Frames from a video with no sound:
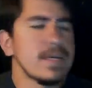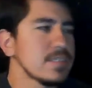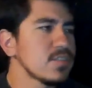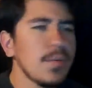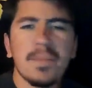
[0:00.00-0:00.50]

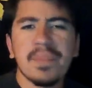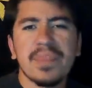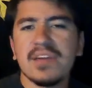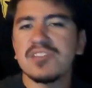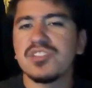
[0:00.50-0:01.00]
So
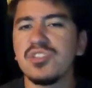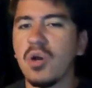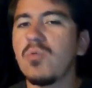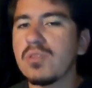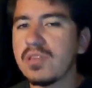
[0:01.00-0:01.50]
there's no
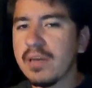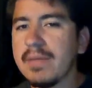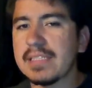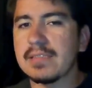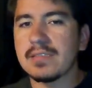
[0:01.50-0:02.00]

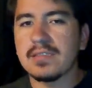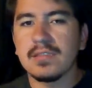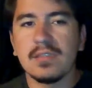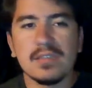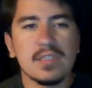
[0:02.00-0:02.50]
limits
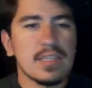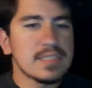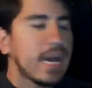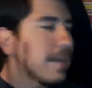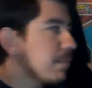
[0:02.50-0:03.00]
to the type